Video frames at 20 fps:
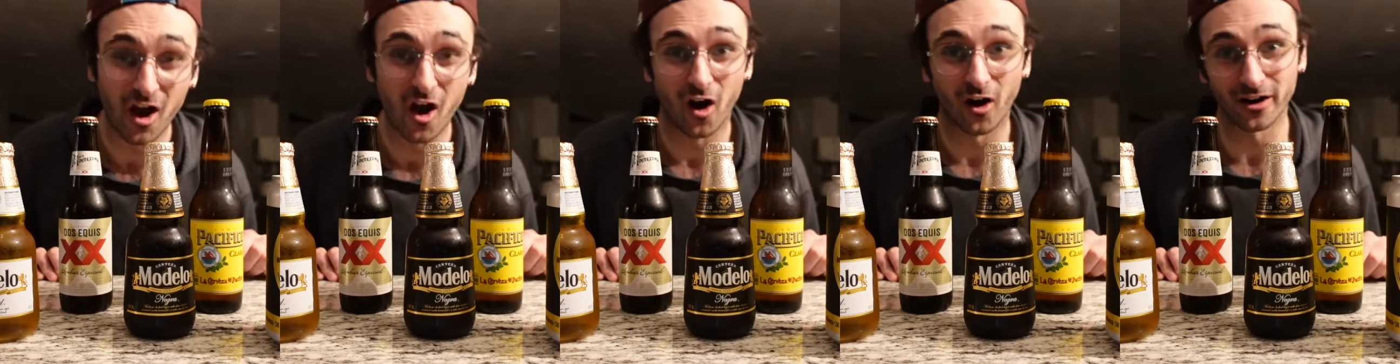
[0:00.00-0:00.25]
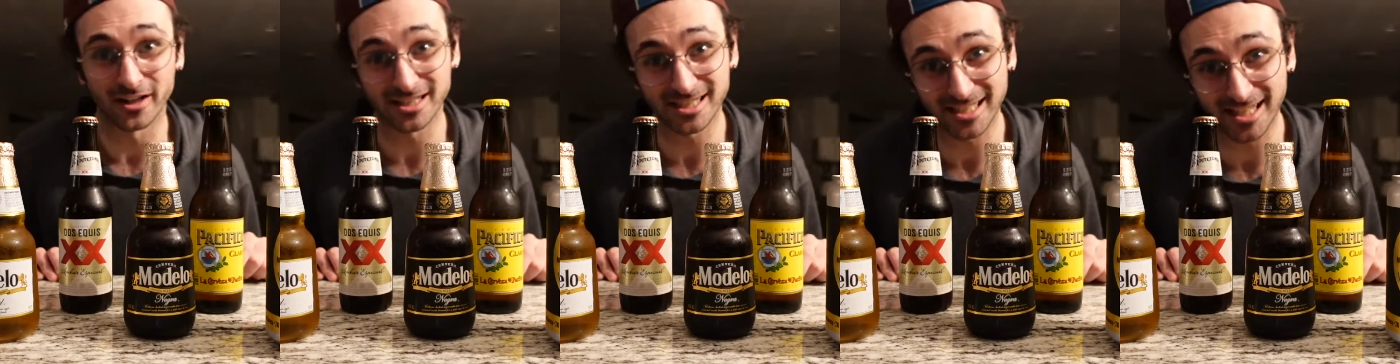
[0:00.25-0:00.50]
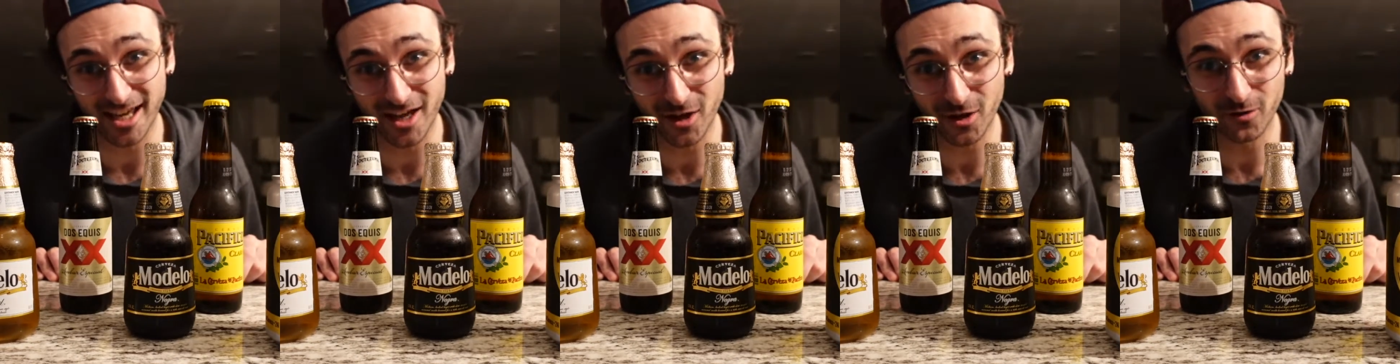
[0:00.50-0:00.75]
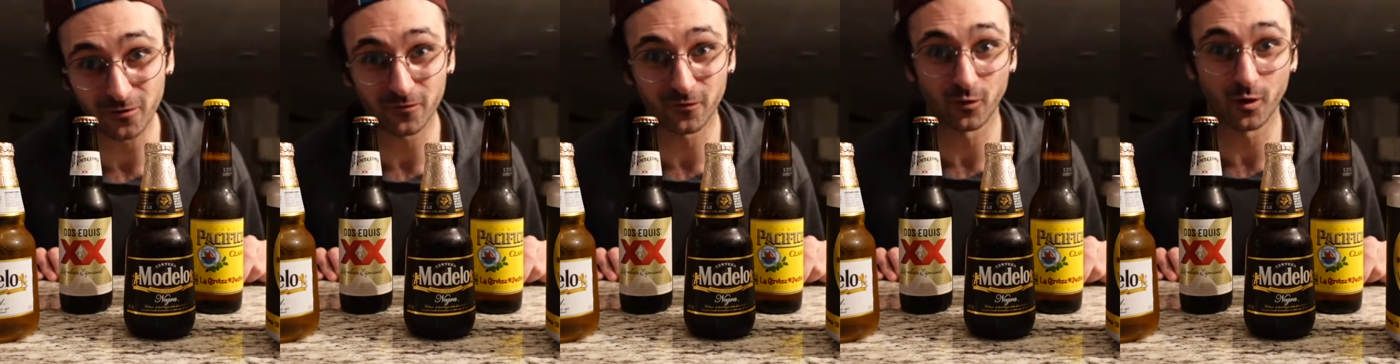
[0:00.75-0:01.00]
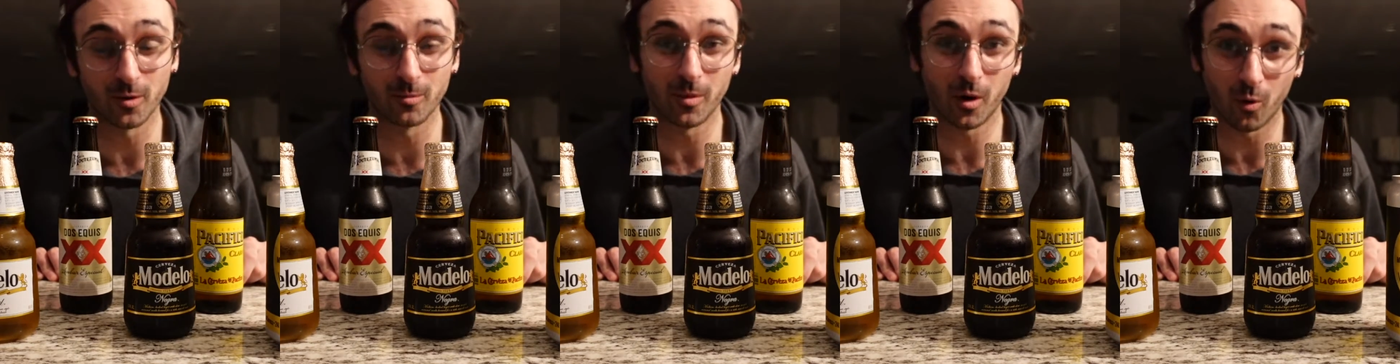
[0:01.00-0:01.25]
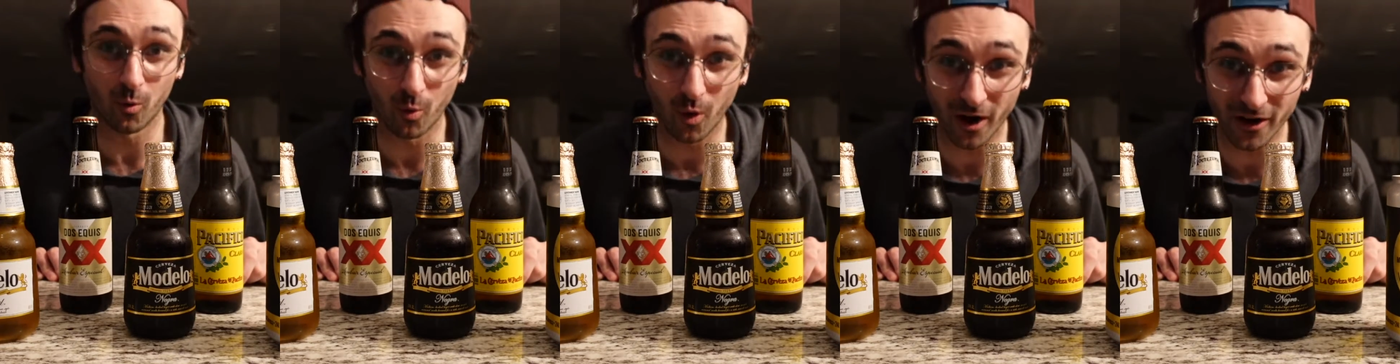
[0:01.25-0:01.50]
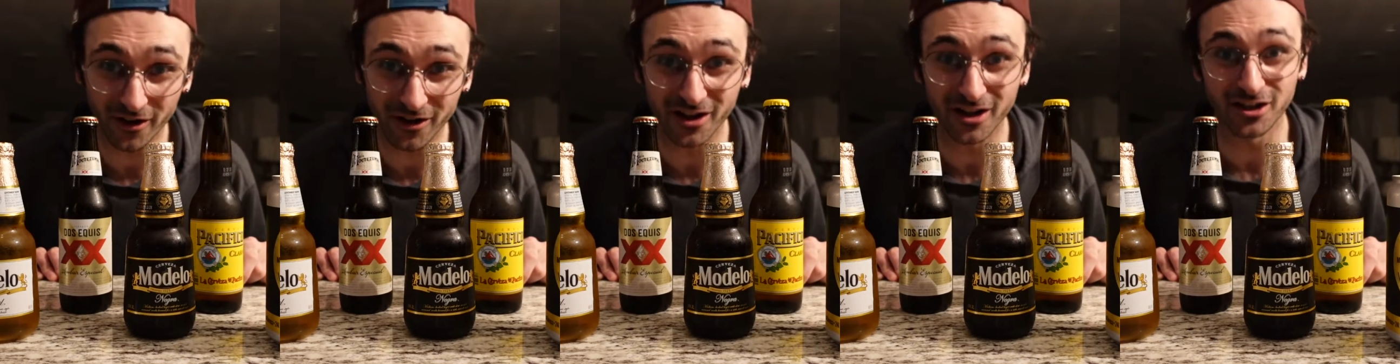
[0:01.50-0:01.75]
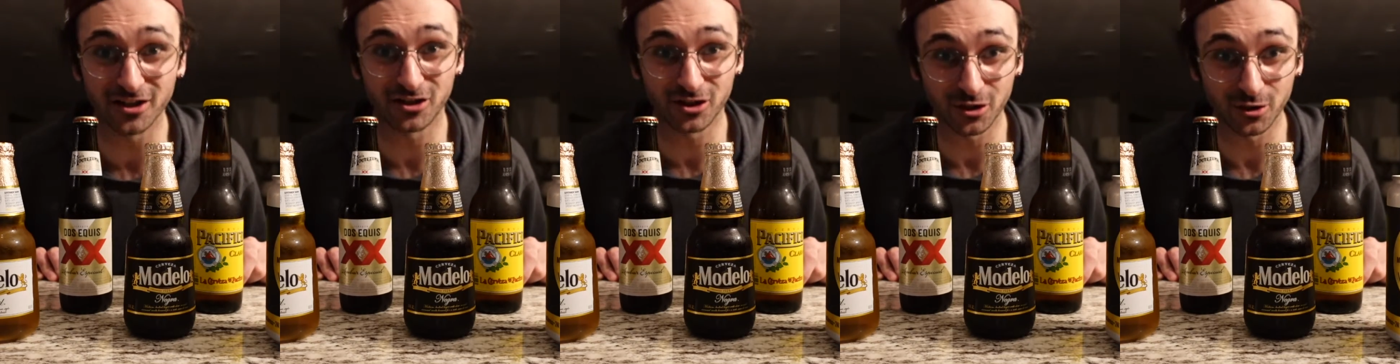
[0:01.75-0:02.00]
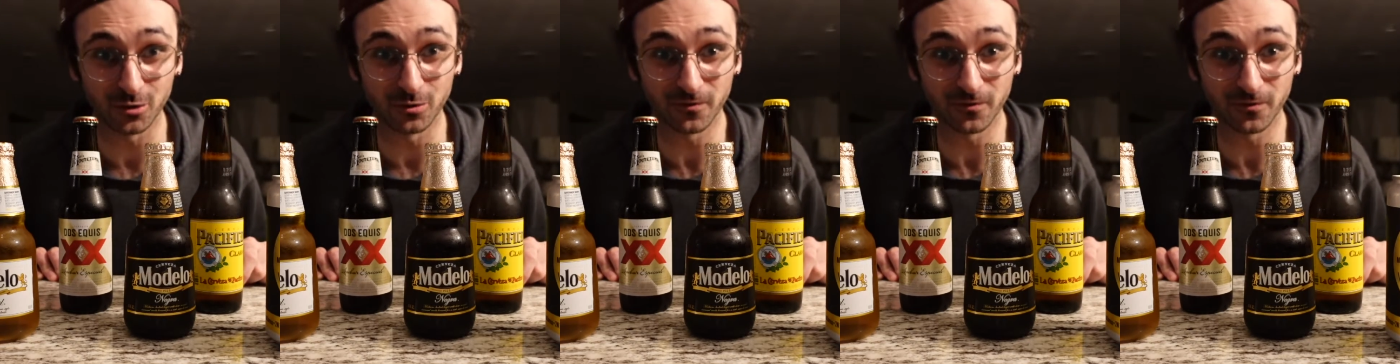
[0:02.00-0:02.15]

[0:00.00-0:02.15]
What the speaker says: on a scale from 1 to